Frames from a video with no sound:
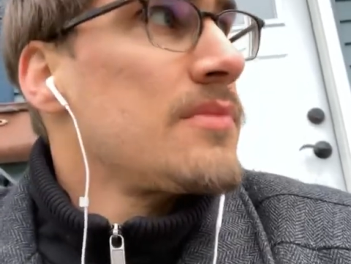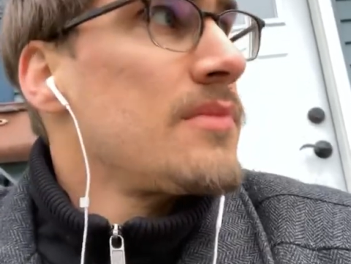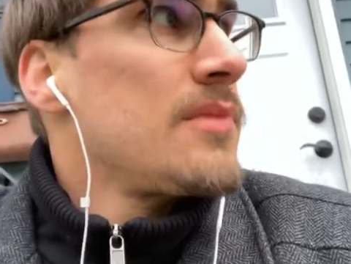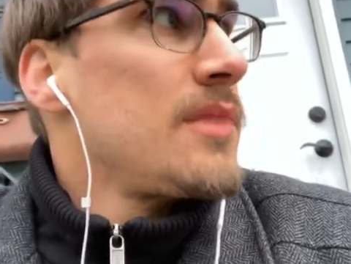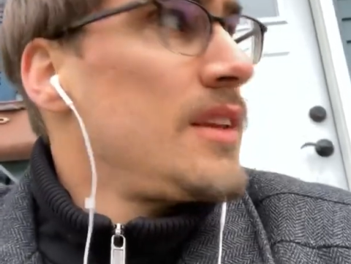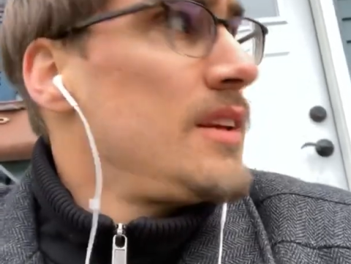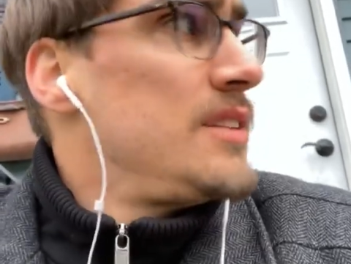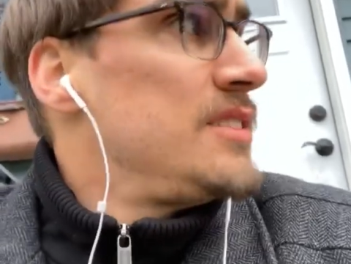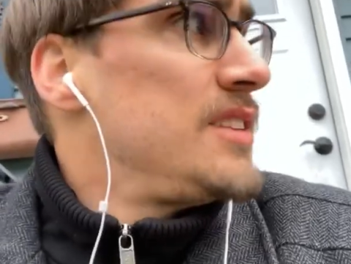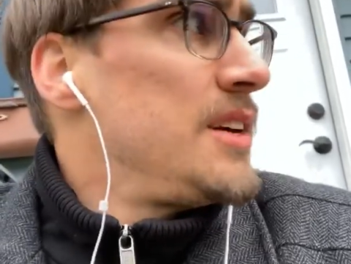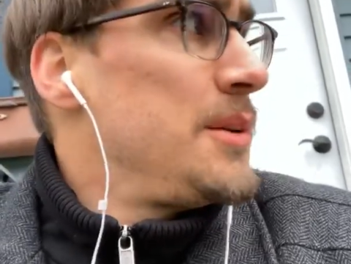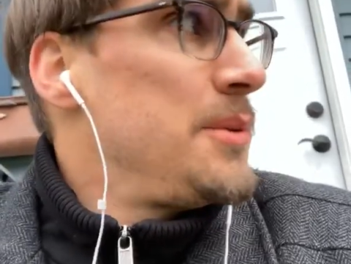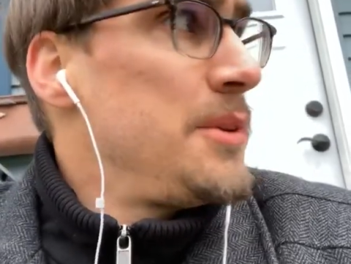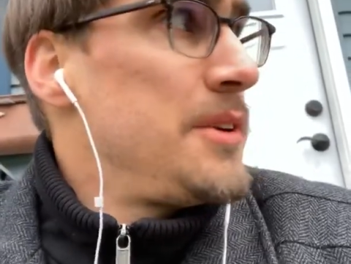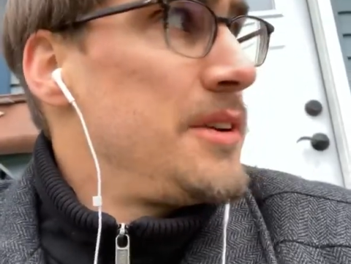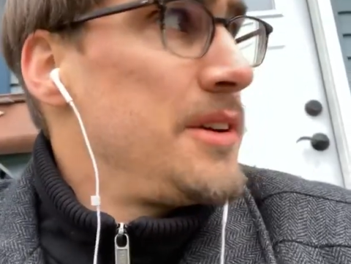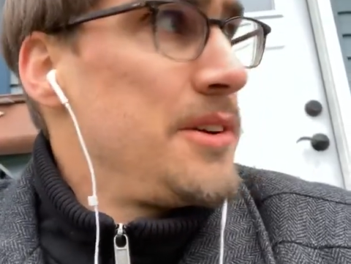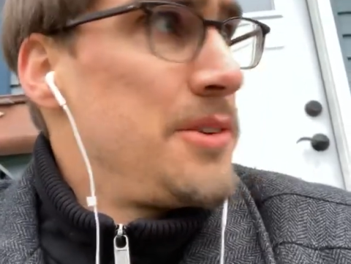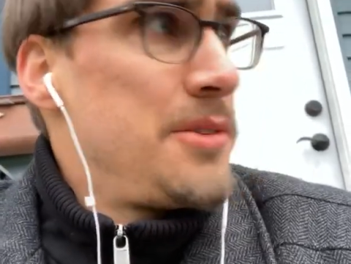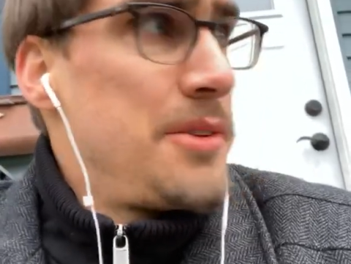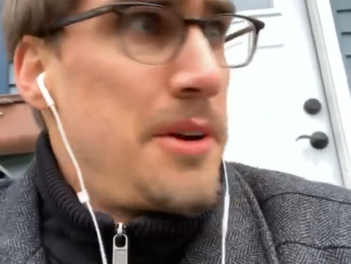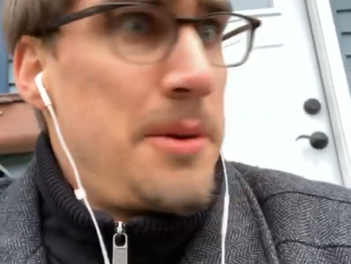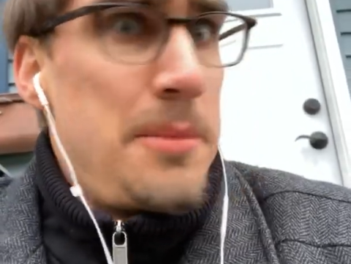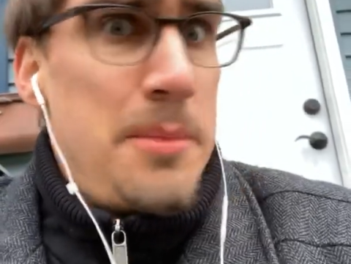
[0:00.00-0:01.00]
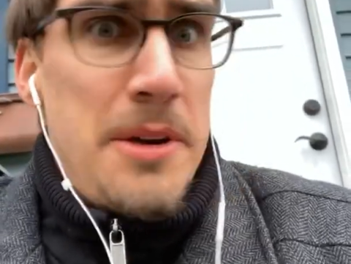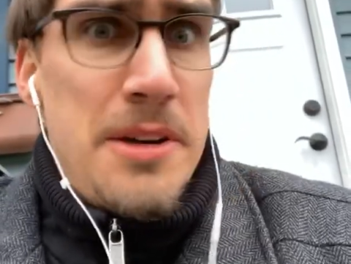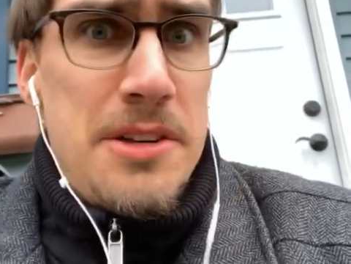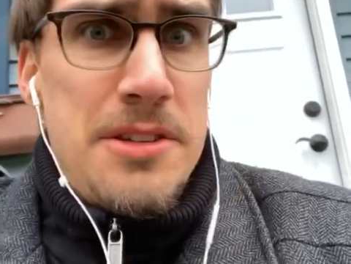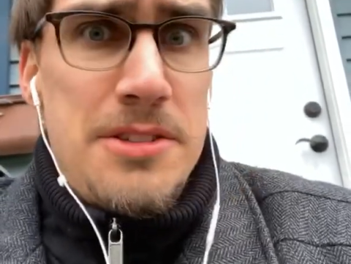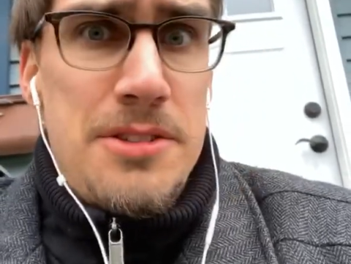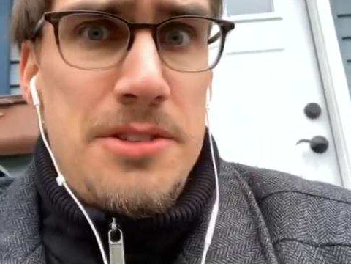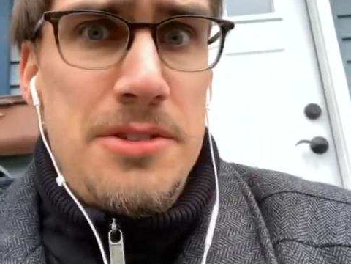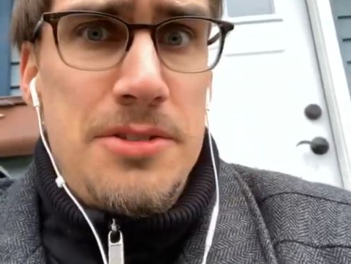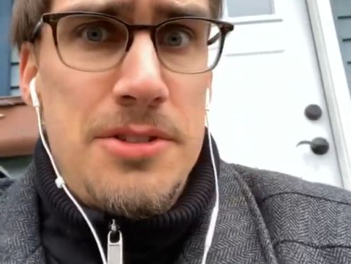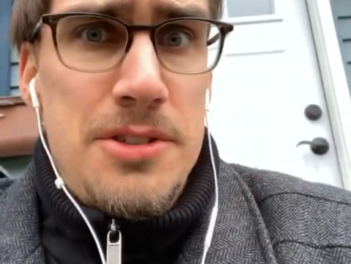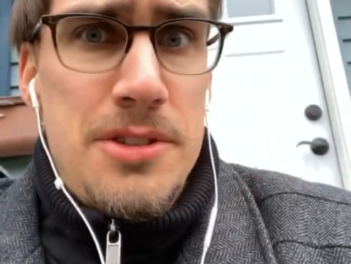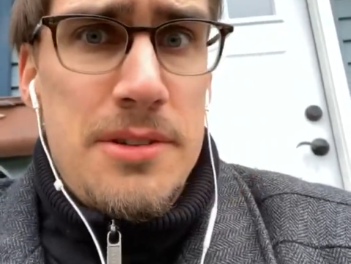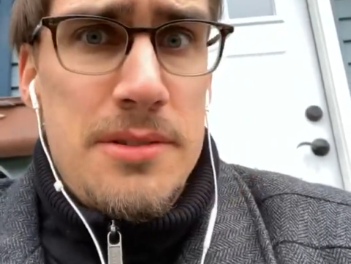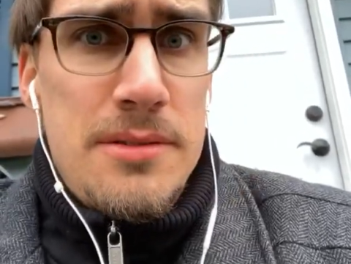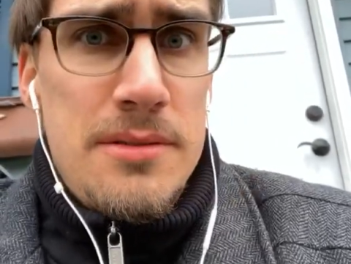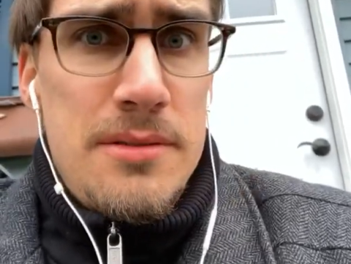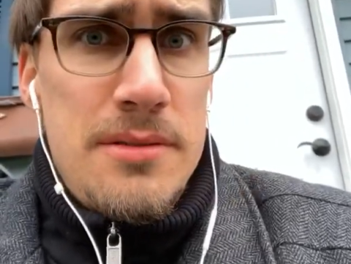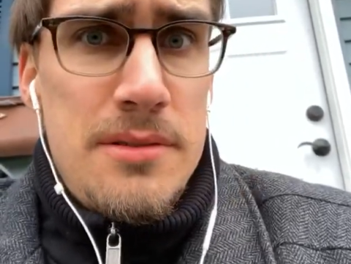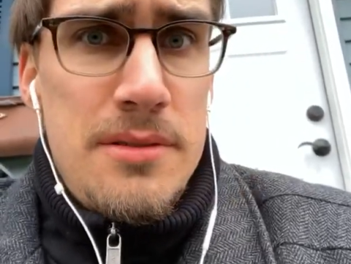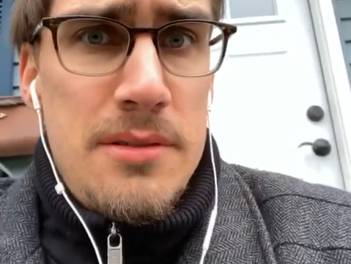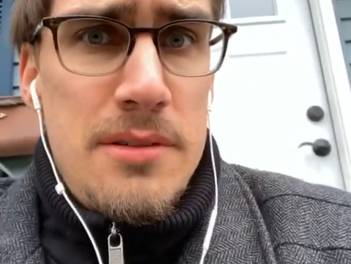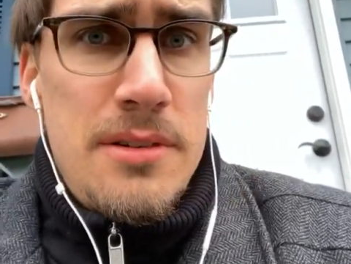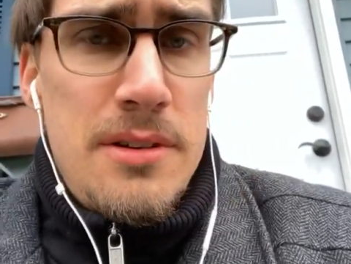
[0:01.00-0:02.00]
so that we can create a better solution.
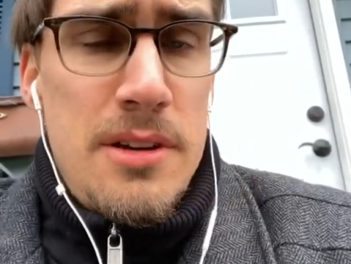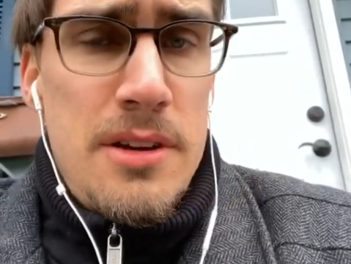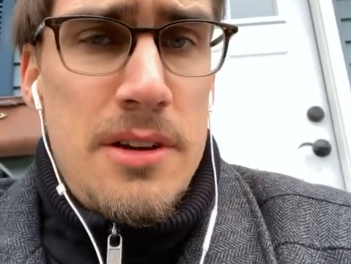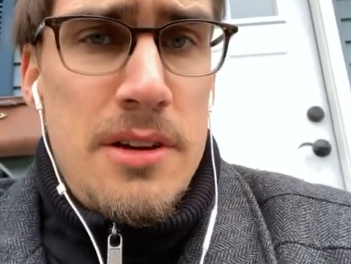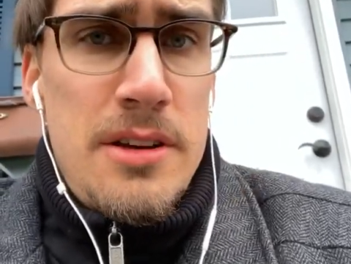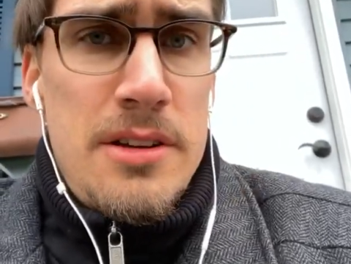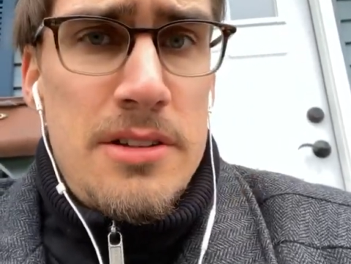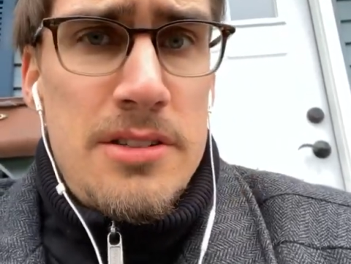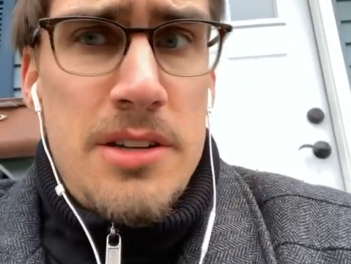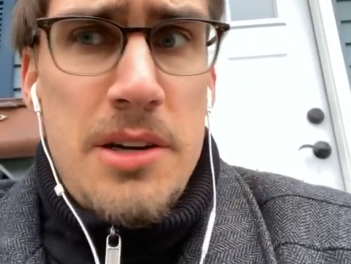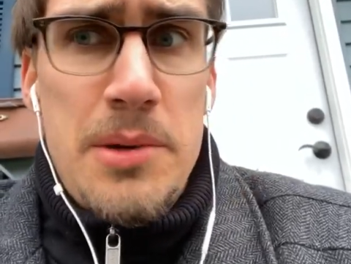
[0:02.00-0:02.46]
So